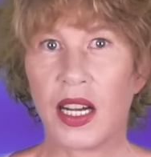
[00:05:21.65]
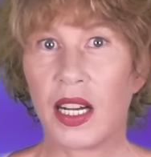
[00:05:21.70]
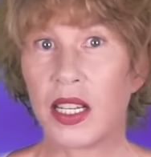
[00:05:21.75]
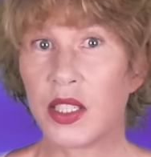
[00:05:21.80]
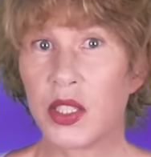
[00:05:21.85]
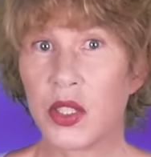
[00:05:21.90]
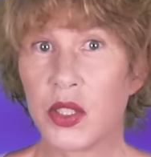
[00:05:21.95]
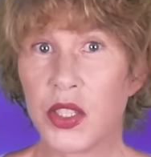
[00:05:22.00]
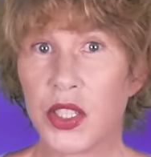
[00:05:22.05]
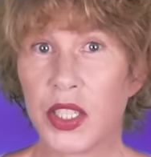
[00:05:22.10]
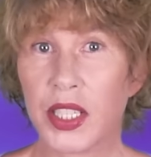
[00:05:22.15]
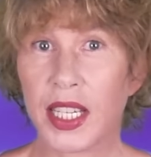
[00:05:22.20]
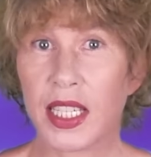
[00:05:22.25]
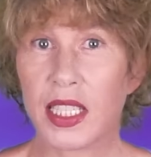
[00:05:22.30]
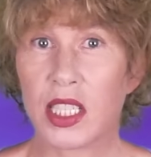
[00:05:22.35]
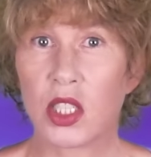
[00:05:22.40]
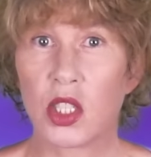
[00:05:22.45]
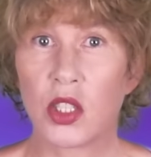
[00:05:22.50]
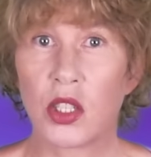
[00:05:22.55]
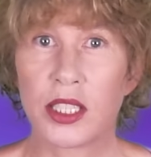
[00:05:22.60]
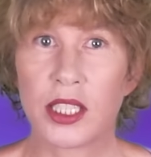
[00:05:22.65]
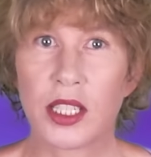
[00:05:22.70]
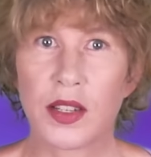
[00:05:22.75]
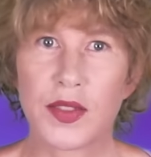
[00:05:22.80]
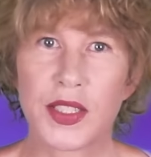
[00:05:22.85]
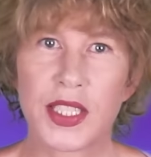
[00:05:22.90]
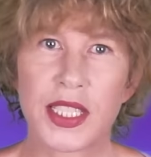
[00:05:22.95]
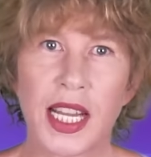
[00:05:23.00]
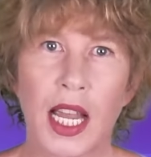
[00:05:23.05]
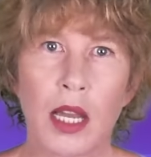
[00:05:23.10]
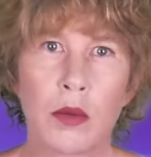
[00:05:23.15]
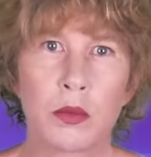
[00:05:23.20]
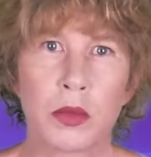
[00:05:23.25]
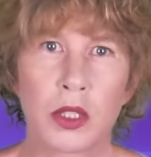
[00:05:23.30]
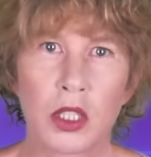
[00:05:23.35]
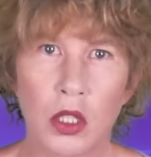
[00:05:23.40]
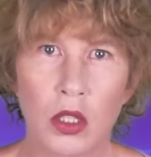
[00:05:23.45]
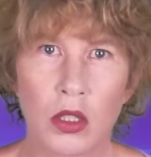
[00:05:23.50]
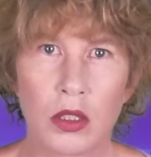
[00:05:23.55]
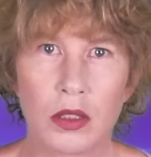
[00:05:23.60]
I used to get a lot of
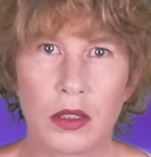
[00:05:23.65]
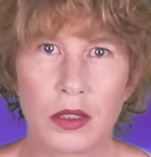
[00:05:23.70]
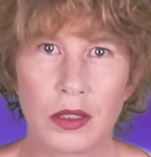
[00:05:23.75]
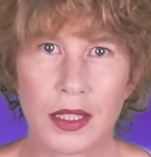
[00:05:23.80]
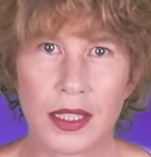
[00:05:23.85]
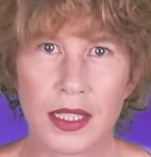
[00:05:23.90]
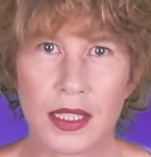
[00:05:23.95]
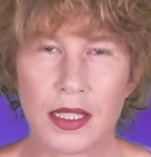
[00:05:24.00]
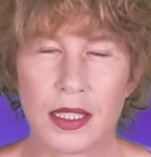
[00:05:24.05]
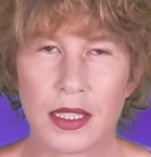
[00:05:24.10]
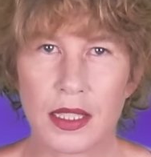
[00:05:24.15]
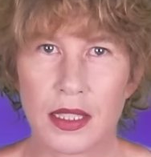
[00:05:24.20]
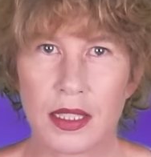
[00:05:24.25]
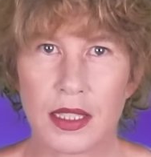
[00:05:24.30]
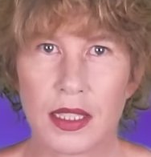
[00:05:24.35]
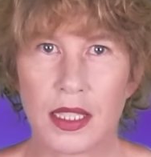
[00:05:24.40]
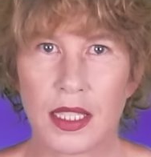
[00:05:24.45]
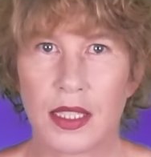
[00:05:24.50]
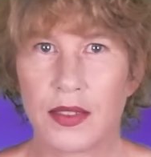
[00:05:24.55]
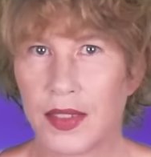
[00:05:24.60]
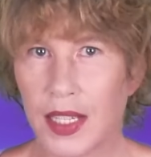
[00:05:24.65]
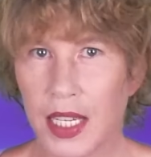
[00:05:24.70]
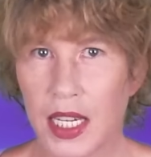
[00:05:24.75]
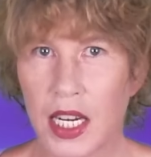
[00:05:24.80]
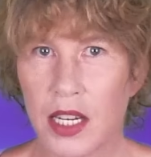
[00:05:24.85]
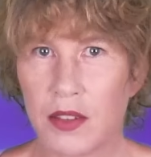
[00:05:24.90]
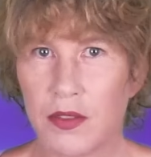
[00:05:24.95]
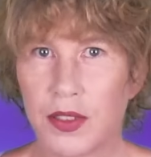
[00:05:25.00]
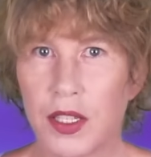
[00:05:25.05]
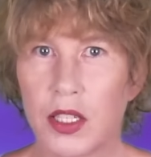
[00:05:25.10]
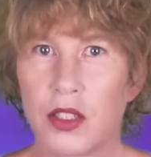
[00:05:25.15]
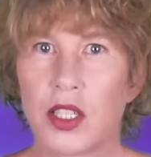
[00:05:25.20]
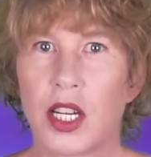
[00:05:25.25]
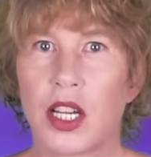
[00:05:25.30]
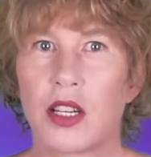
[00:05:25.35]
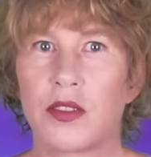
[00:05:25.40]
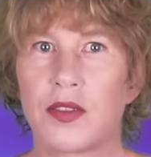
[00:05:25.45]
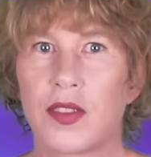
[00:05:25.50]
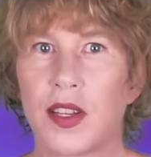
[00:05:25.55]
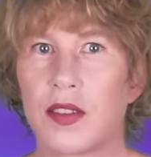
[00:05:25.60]
scam calls. And then I found
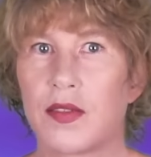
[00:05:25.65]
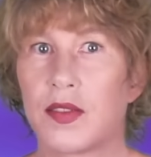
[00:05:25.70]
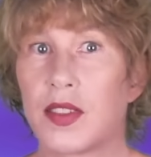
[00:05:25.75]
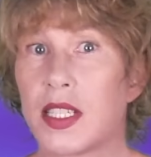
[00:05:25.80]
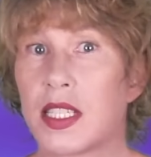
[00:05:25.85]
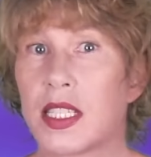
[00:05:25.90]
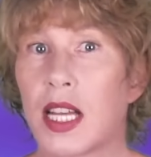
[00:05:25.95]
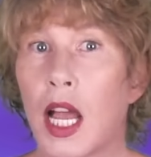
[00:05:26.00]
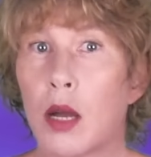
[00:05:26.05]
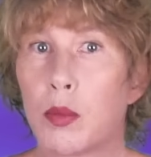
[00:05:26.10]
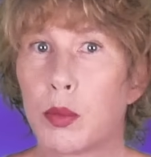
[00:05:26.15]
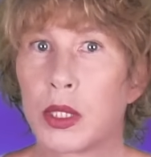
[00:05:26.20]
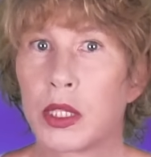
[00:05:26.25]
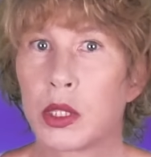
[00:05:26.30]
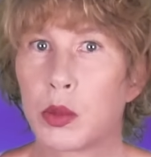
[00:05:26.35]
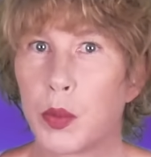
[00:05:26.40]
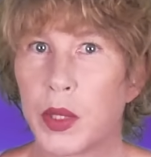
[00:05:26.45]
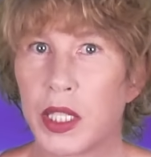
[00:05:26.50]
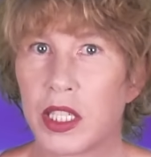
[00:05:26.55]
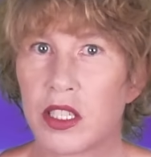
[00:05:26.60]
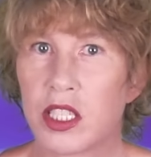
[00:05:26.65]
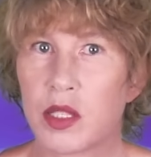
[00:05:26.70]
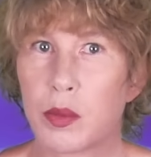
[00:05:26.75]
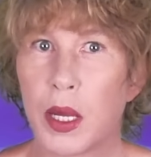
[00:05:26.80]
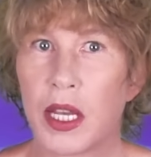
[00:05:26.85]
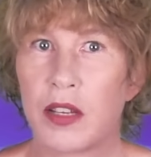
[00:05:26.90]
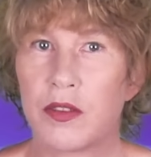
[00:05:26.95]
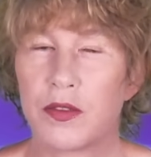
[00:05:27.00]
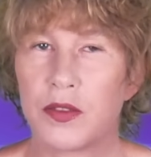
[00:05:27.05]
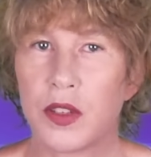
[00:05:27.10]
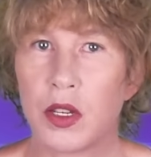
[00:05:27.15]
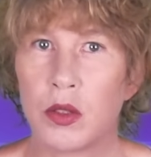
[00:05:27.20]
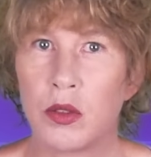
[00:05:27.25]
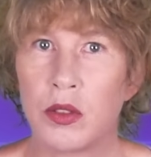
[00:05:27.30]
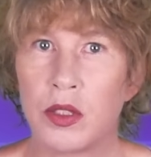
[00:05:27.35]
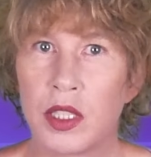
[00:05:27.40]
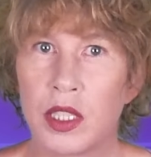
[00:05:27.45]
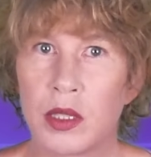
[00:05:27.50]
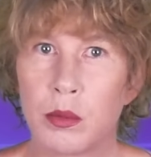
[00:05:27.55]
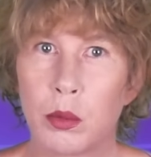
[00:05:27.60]
out that this happened because my
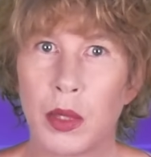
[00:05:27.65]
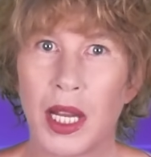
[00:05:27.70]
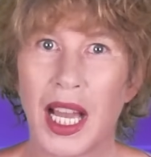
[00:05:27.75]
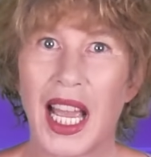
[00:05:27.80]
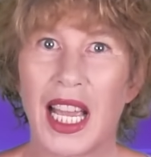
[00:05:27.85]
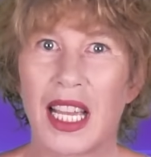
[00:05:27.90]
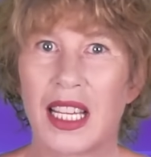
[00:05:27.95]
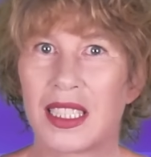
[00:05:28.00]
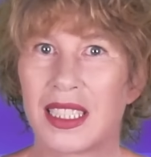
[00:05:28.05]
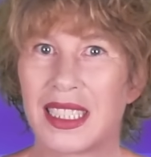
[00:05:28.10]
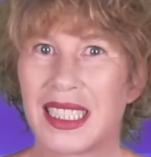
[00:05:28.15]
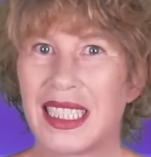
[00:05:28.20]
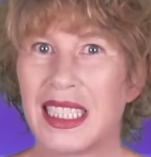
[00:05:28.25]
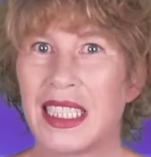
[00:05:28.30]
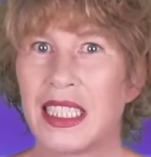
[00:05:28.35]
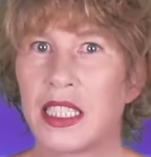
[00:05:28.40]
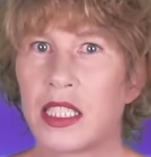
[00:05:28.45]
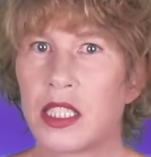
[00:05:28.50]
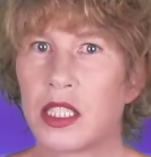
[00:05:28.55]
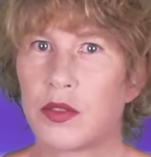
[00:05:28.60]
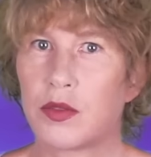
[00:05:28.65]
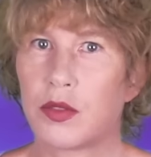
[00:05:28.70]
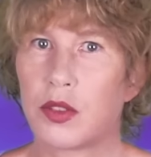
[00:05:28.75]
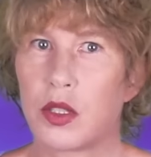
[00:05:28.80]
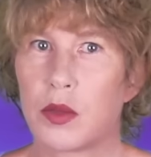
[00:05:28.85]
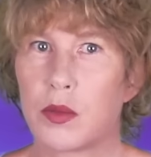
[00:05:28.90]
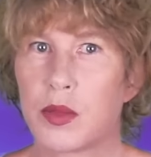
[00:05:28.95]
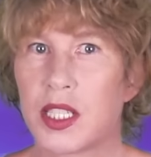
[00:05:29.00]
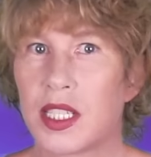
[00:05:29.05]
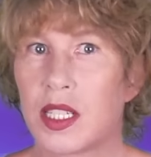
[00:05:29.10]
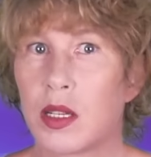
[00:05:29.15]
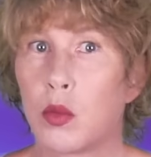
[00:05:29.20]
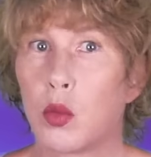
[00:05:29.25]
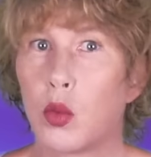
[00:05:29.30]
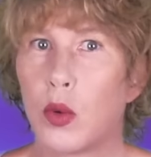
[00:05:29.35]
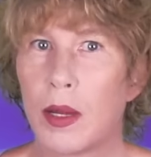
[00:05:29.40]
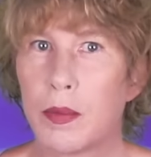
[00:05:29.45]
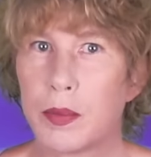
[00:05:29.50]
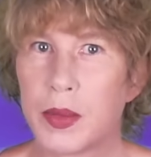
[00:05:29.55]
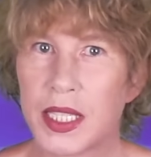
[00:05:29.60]
phone number had leaked from some
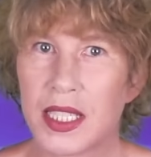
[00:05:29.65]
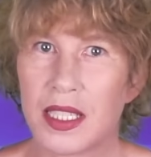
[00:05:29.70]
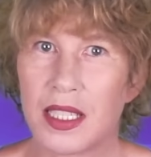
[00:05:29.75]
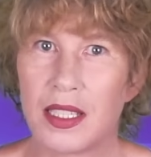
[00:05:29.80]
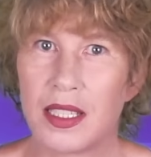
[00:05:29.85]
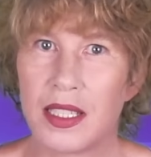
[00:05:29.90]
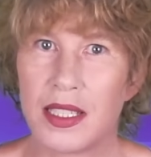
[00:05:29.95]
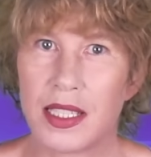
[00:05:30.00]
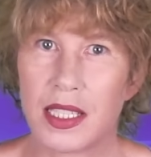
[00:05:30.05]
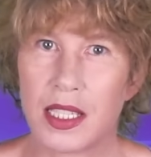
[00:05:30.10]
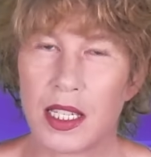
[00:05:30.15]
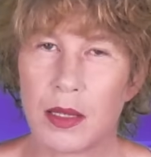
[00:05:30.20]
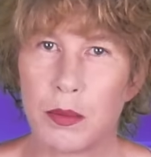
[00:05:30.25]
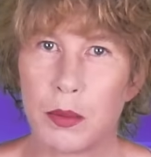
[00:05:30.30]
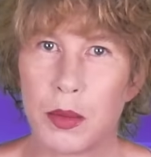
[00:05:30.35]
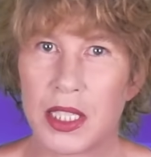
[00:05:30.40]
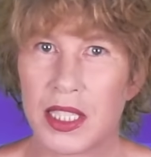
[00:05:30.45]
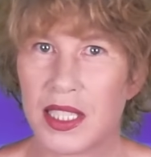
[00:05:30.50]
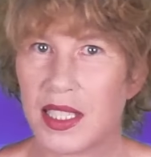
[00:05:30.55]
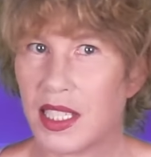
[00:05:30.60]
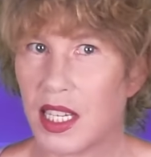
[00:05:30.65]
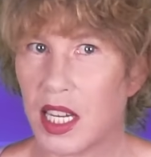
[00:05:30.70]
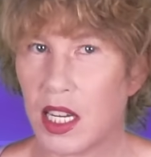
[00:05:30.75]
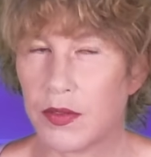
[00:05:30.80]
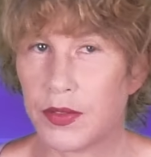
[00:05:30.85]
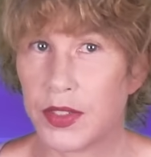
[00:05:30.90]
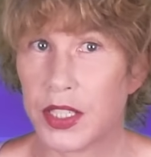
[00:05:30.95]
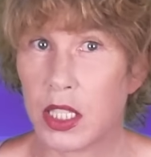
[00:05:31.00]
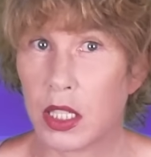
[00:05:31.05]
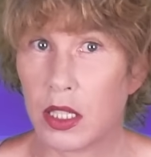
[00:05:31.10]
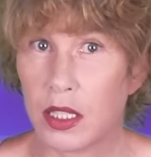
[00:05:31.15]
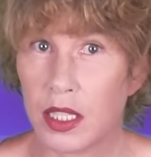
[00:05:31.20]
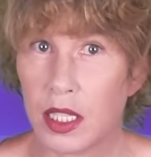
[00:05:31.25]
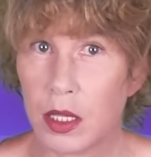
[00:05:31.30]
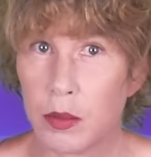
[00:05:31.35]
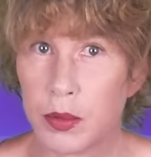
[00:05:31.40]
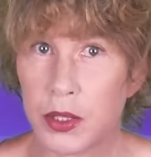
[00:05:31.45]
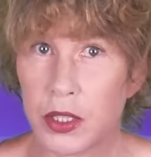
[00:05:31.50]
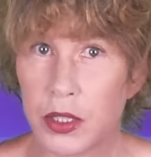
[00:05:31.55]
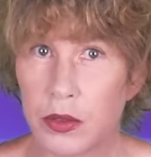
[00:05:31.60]
websites I must have signed
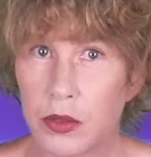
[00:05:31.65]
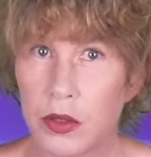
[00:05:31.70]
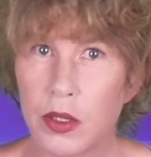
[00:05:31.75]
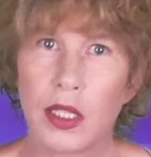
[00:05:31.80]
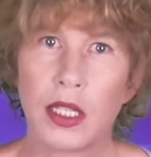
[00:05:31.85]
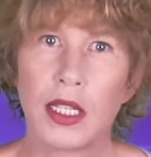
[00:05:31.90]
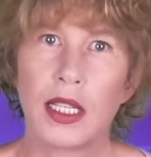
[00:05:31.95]
up to.